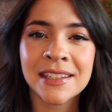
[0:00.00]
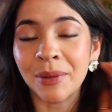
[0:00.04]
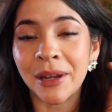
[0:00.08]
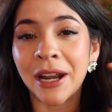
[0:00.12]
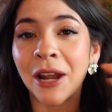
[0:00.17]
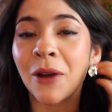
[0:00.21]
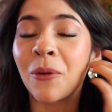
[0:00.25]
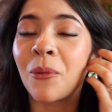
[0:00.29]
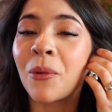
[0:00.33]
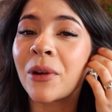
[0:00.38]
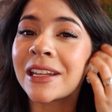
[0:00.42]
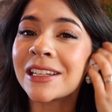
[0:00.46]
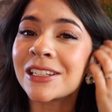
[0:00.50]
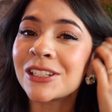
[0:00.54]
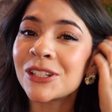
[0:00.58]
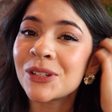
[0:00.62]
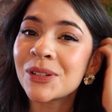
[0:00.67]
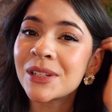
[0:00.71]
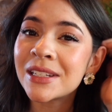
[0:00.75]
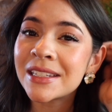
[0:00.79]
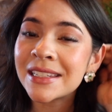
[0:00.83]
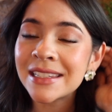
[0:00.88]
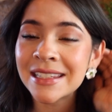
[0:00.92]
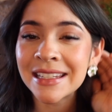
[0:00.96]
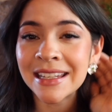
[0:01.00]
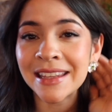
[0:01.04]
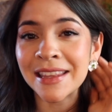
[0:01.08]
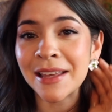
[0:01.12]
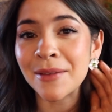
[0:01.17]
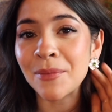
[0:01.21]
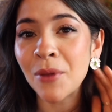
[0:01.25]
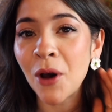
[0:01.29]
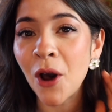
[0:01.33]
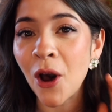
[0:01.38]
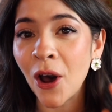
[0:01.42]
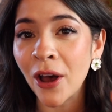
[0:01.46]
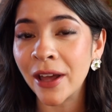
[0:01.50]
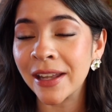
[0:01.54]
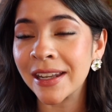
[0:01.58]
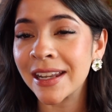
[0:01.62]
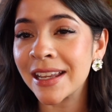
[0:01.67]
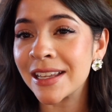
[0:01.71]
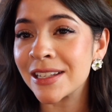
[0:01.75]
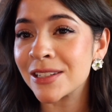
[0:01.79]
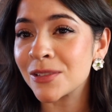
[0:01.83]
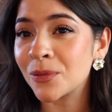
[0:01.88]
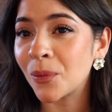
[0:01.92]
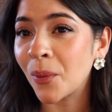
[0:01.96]
But I wanted you to see them on
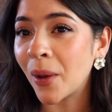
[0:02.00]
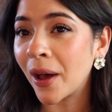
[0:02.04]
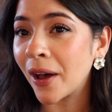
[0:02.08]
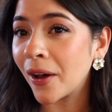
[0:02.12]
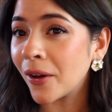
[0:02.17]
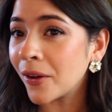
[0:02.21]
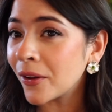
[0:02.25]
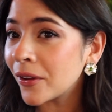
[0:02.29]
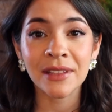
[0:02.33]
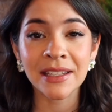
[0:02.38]
as well.